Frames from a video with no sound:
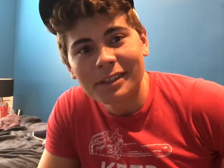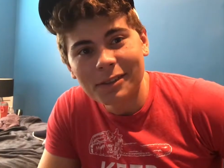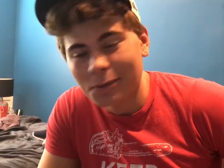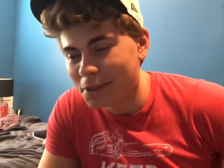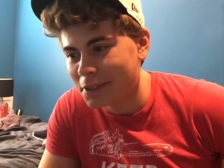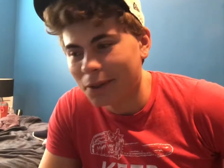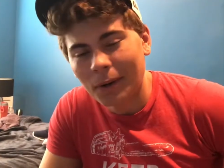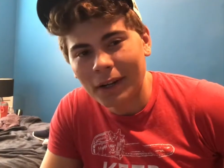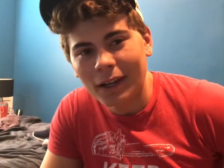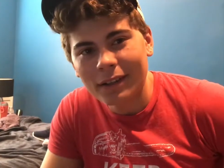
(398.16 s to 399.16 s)
Is this what's
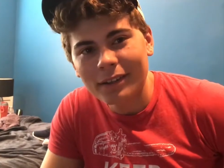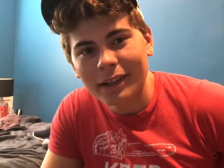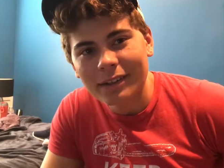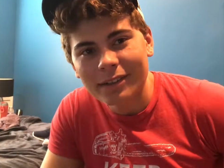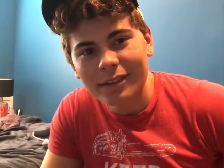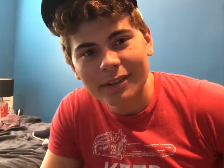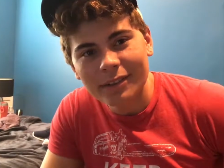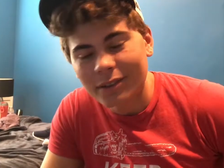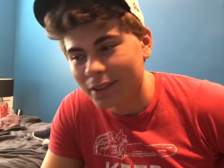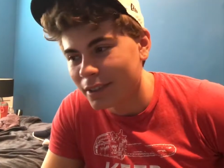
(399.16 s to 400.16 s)
going on? They're they're
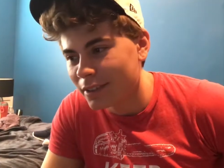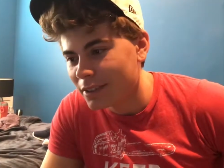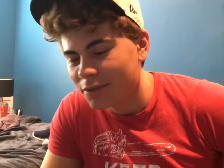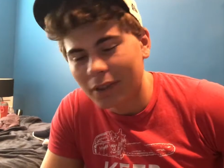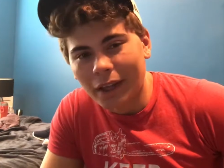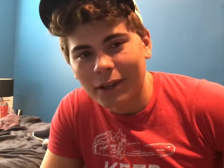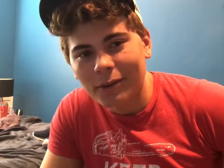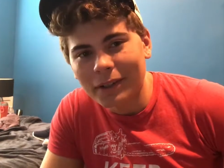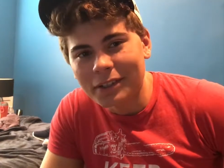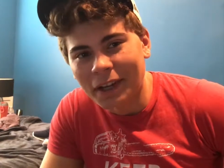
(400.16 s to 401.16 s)
doing different
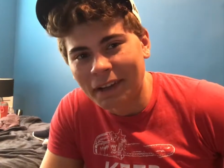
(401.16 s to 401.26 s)
language?